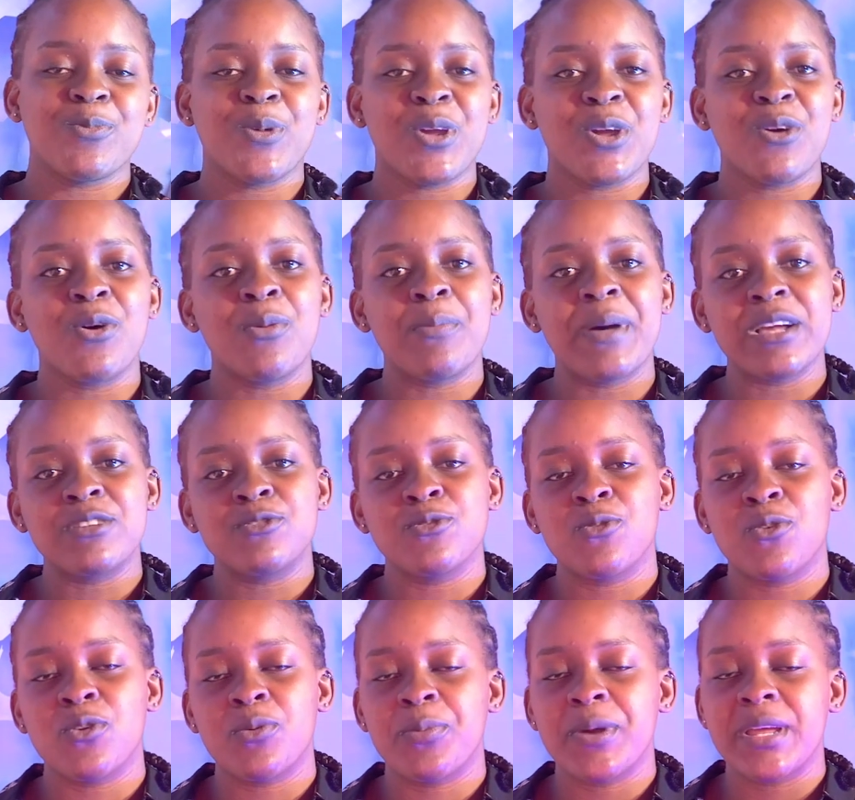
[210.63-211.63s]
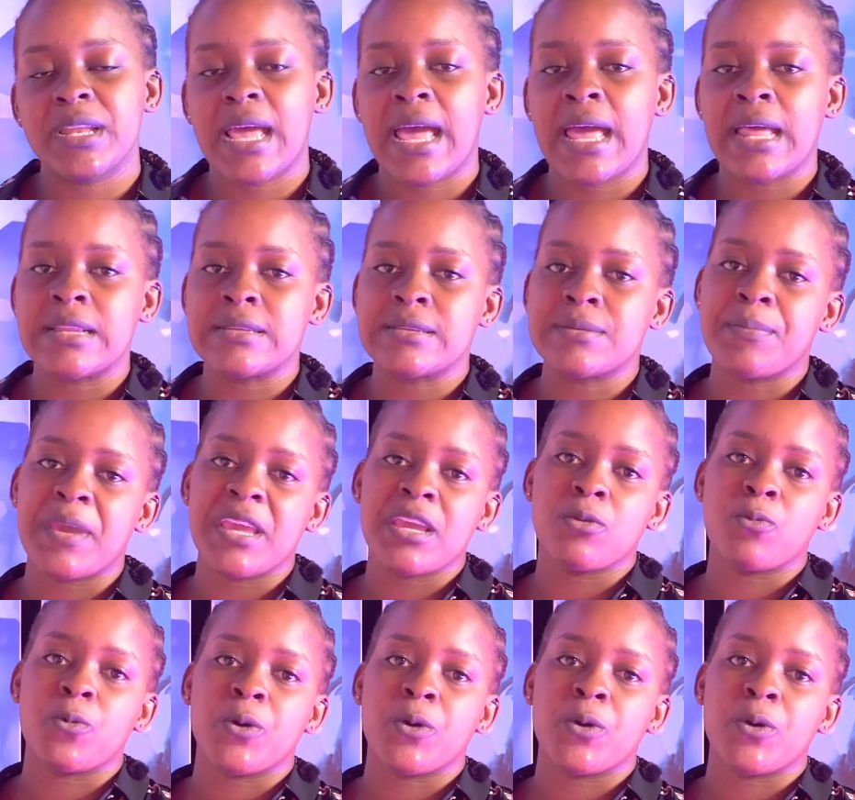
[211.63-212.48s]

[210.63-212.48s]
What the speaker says: We go back to corporate and make it